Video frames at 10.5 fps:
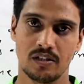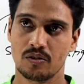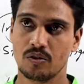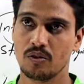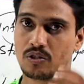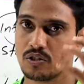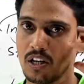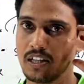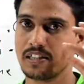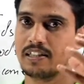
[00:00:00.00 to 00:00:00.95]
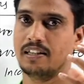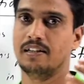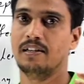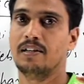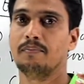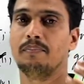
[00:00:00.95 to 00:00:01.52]
So such
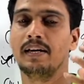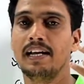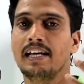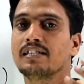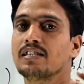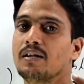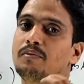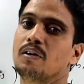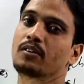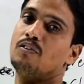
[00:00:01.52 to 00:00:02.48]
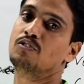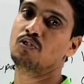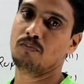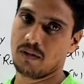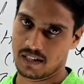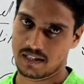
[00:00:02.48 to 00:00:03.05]
feelings of the
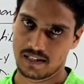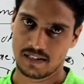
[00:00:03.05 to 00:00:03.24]
consumers